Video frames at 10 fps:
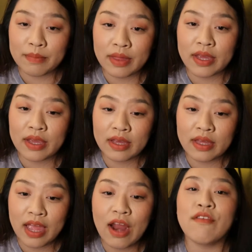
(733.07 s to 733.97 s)
Like,
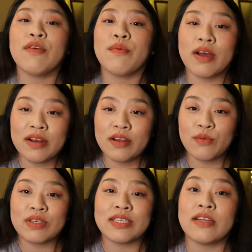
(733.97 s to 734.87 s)
everyone
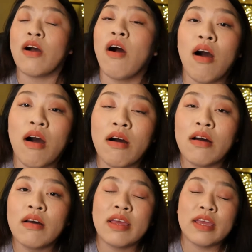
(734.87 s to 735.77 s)
was in awe
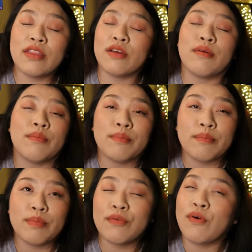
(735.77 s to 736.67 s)
in their
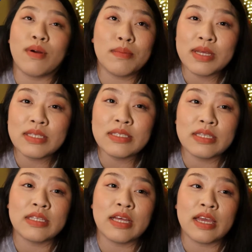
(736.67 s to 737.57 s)

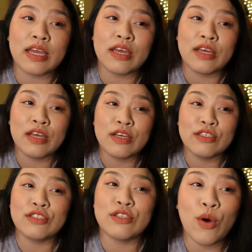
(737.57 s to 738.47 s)
performance. Like,
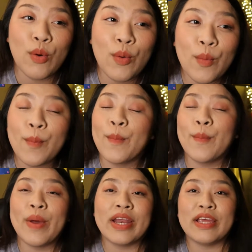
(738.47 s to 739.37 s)
so
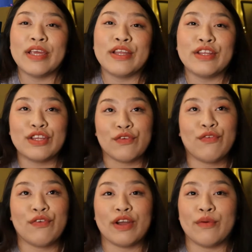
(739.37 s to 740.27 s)
many
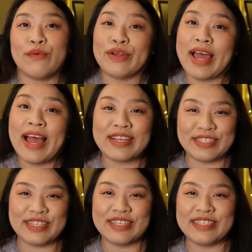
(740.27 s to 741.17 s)
different
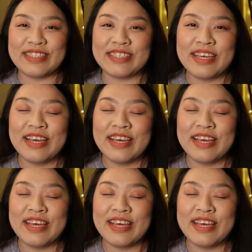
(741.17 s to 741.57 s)
reactions